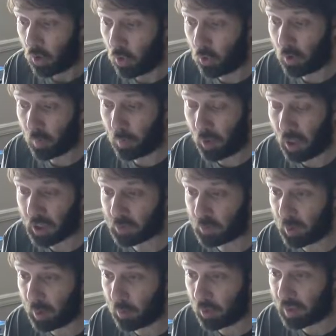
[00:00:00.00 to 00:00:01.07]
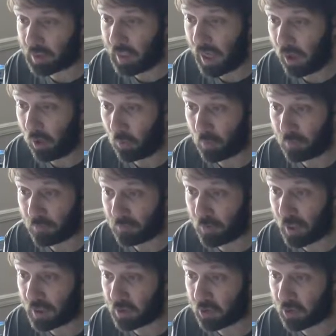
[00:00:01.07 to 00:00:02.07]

Who could have possibly been able to tell that Fred